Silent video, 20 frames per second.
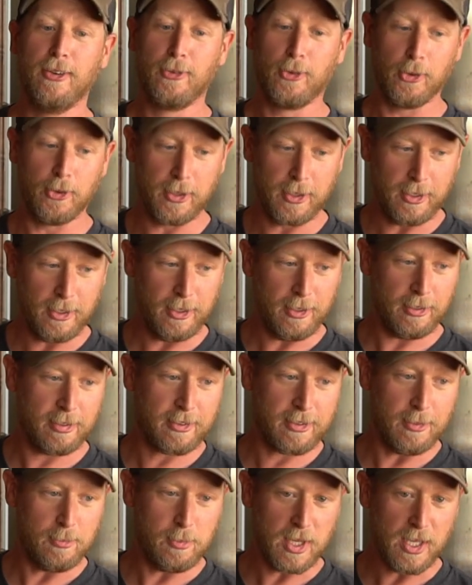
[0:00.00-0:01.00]
for the
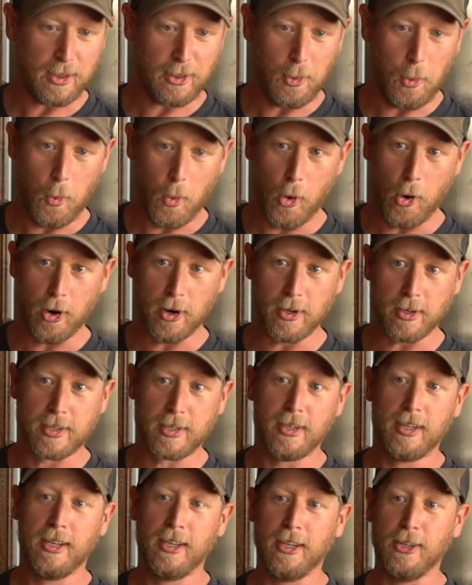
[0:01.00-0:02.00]
yeast to meet the
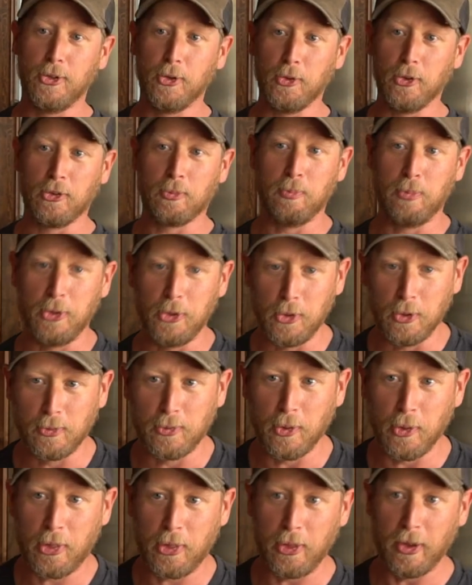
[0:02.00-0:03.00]
wort and do this
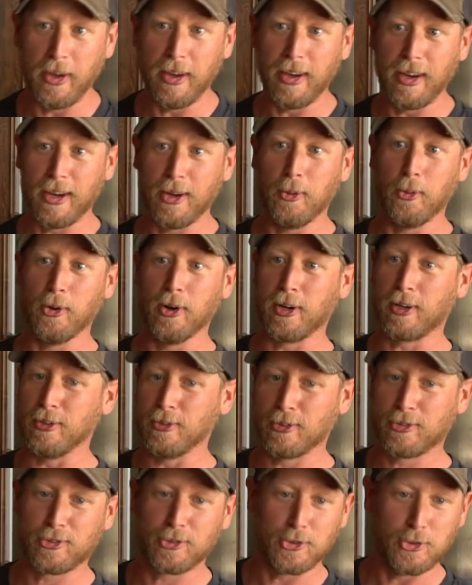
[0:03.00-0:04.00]
beautiful thing where it
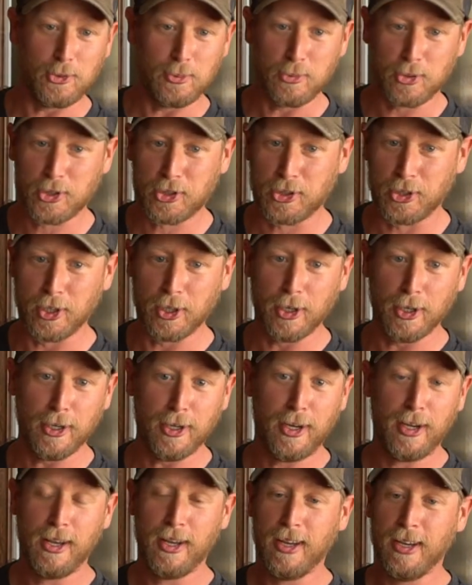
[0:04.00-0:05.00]
consumes
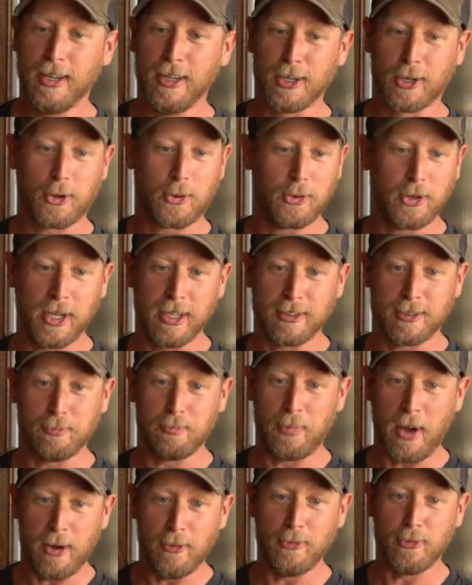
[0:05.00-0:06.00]
sugar and creates
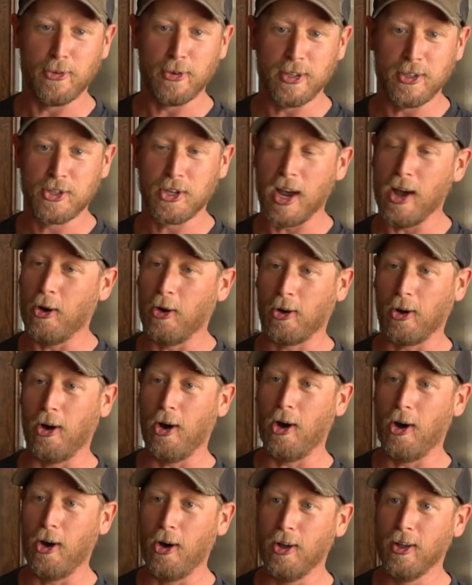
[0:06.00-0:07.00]
beverage
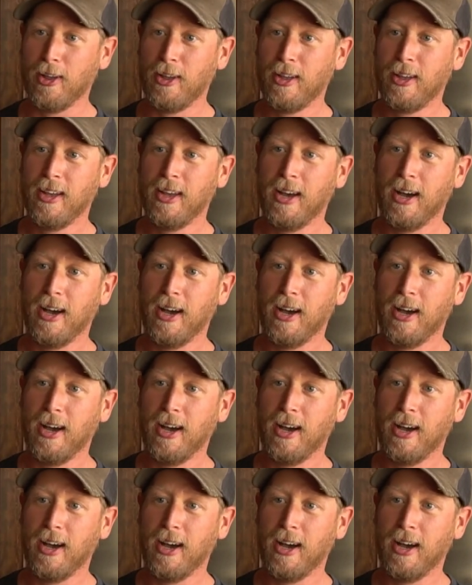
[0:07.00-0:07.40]
alcohol.